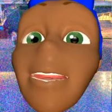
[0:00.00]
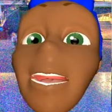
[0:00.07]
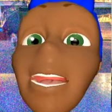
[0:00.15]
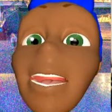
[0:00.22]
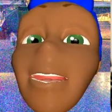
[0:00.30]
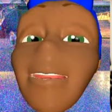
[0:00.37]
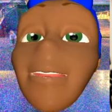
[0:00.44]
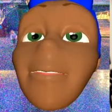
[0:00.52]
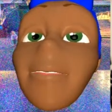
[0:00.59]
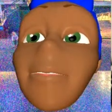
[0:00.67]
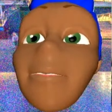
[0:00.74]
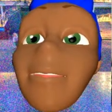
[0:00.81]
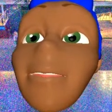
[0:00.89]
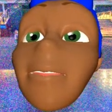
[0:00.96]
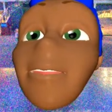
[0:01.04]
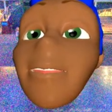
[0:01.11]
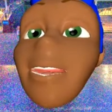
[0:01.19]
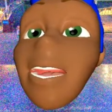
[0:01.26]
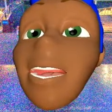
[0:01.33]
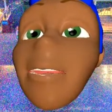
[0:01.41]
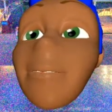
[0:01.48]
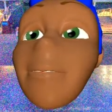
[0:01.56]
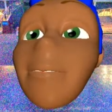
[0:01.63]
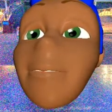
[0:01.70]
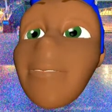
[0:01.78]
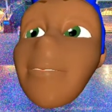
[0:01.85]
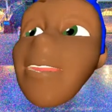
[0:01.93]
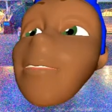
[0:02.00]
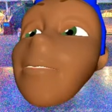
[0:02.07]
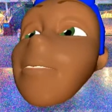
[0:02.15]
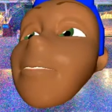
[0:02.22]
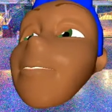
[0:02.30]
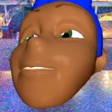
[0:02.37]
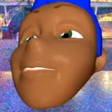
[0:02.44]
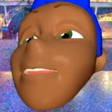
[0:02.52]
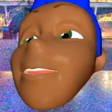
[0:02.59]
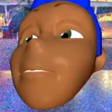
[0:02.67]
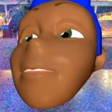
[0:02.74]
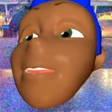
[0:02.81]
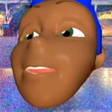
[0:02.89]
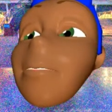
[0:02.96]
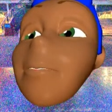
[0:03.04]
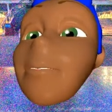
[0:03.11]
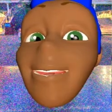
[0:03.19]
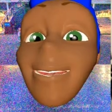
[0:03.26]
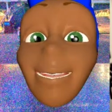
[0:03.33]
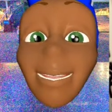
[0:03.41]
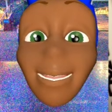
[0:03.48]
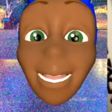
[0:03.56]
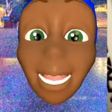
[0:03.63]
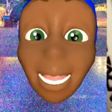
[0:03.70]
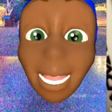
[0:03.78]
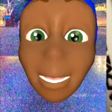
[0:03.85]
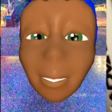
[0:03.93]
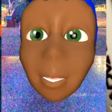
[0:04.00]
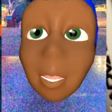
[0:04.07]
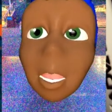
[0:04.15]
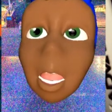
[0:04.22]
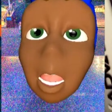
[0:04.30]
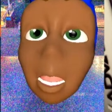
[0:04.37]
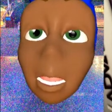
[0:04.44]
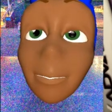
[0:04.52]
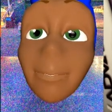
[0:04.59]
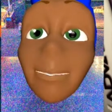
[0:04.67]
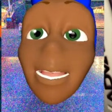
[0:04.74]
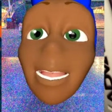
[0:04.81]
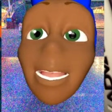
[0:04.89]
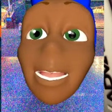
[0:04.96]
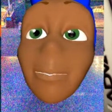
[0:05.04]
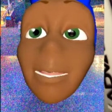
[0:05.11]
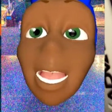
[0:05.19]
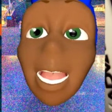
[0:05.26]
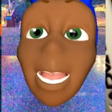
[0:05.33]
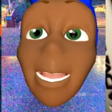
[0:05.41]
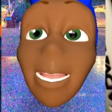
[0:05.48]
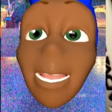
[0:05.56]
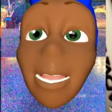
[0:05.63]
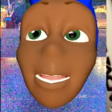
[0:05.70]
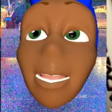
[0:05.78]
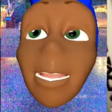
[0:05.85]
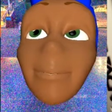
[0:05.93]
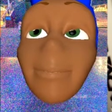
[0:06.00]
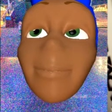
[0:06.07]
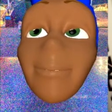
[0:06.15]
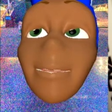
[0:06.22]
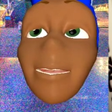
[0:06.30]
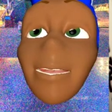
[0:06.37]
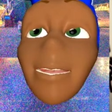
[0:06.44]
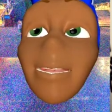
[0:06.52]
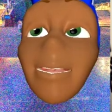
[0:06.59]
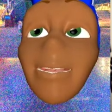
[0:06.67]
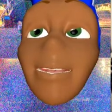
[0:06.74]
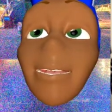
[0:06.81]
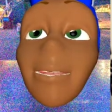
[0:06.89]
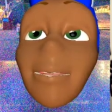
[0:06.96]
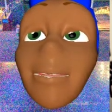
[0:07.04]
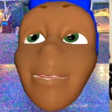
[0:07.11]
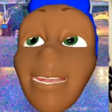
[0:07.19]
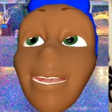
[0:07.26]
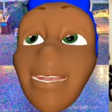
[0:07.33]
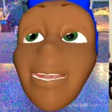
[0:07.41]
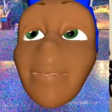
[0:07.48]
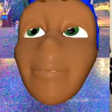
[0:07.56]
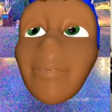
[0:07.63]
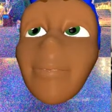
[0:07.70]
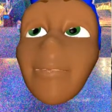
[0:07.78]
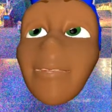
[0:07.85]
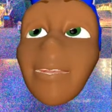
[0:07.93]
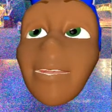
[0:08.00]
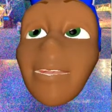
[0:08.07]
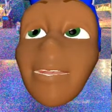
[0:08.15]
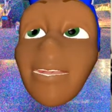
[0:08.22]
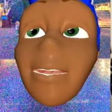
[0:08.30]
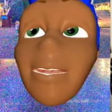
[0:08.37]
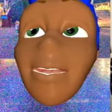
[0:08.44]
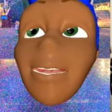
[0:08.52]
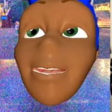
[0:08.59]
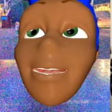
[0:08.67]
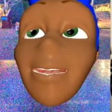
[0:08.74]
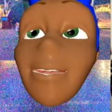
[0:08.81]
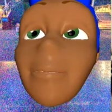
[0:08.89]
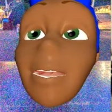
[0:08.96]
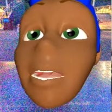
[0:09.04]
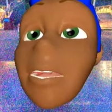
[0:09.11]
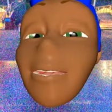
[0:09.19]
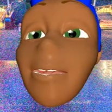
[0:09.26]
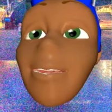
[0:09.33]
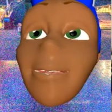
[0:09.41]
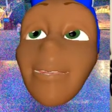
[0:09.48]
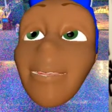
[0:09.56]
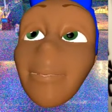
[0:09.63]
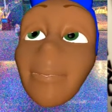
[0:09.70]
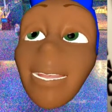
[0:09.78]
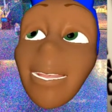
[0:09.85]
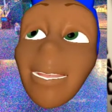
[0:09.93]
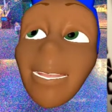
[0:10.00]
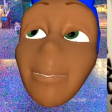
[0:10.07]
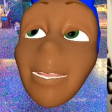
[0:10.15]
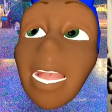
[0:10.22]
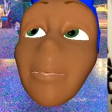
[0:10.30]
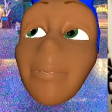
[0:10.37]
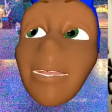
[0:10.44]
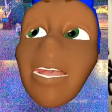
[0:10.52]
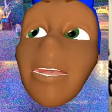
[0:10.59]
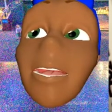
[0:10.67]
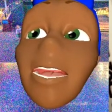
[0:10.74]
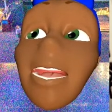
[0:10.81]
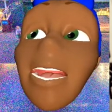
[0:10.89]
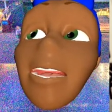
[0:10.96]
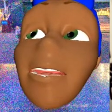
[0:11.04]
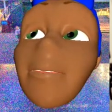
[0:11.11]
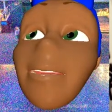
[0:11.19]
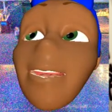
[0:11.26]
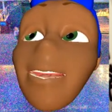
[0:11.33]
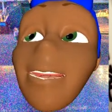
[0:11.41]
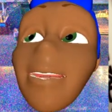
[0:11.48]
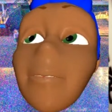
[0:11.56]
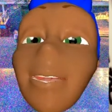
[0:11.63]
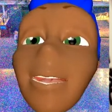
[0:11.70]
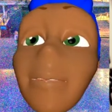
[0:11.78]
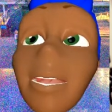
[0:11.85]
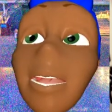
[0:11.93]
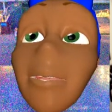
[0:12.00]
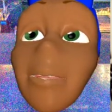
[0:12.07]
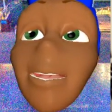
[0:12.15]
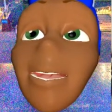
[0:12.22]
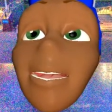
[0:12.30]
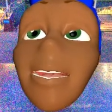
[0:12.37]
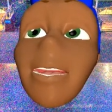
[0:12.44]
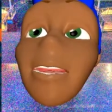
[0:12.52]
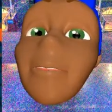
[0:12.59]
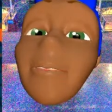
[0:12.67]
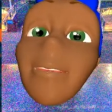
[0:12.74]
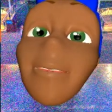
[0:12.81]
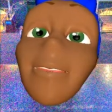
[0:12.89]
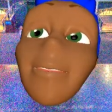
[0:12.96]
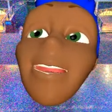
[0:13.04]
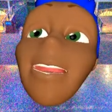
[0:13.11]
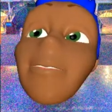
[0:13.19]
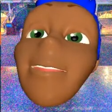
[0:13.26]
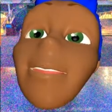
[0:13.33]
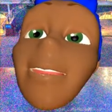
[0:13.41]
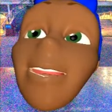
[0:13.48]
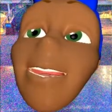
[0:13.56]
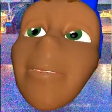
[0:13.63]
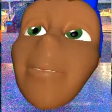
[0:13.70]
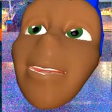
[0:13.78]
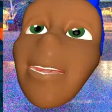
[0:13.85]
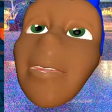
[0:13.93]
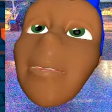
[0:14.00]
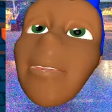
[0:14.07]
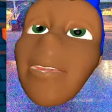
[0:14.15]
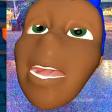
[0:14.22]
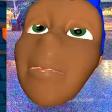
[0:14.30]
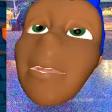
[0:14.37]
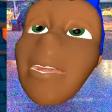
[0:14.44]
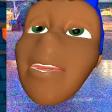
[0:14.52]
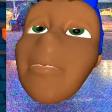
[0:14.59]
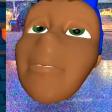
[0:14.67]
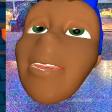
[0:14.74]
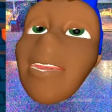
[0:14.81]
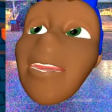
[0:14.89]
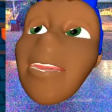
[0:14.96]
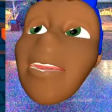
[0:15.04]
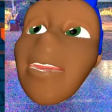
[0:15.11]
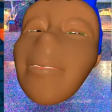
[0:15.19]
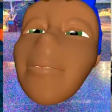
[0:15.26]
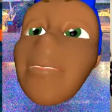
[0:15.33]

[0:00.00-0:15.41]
and with the tape, we're gonna build a wall behind it all. So as I said before, see, the wall goes there, no problem. Now, if this pinball wasn't there, we would have had everything shifted over and we could have put it there.